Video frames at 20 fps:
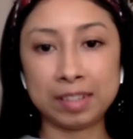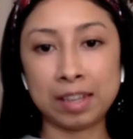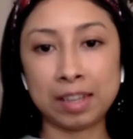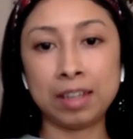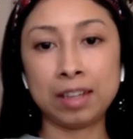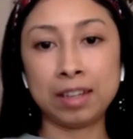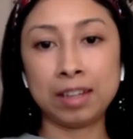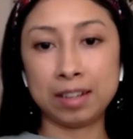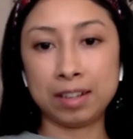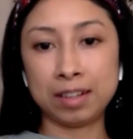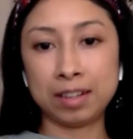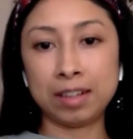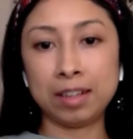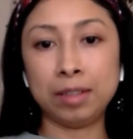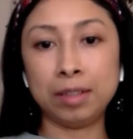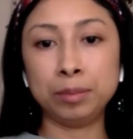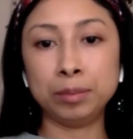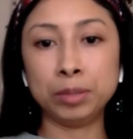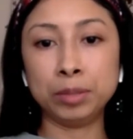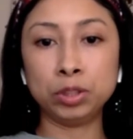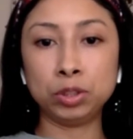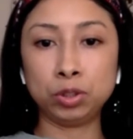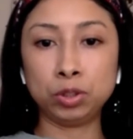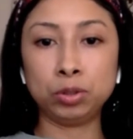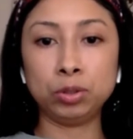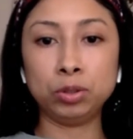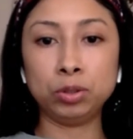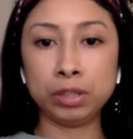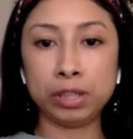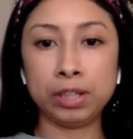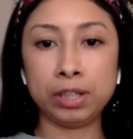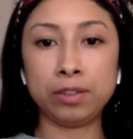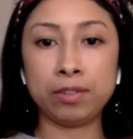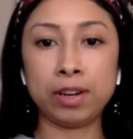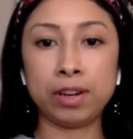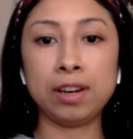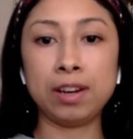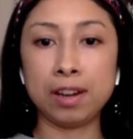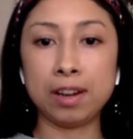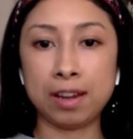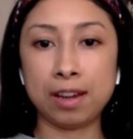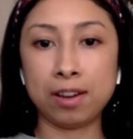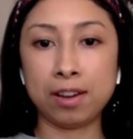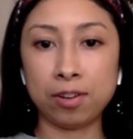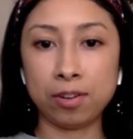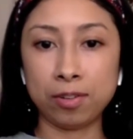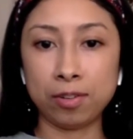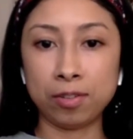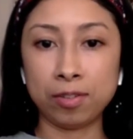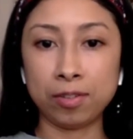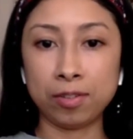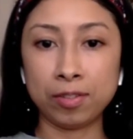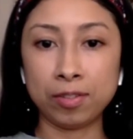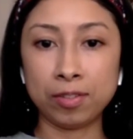Like I'm drooling right now.